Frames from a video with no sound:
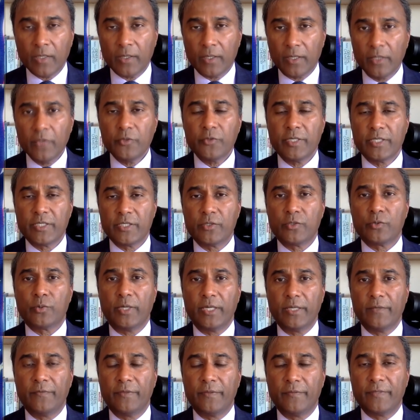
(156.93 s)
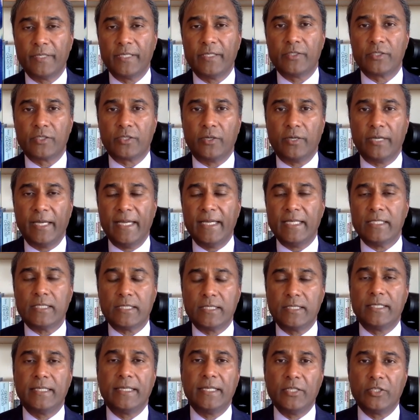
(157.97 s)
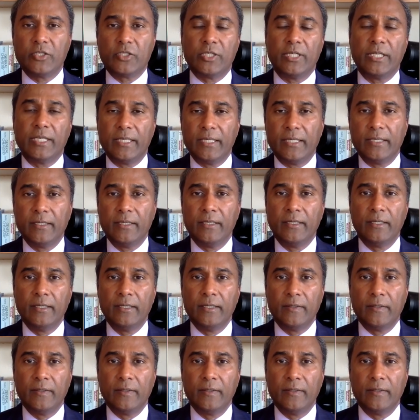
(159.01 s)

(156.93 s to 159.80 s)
countries in 2015, it's called SDG,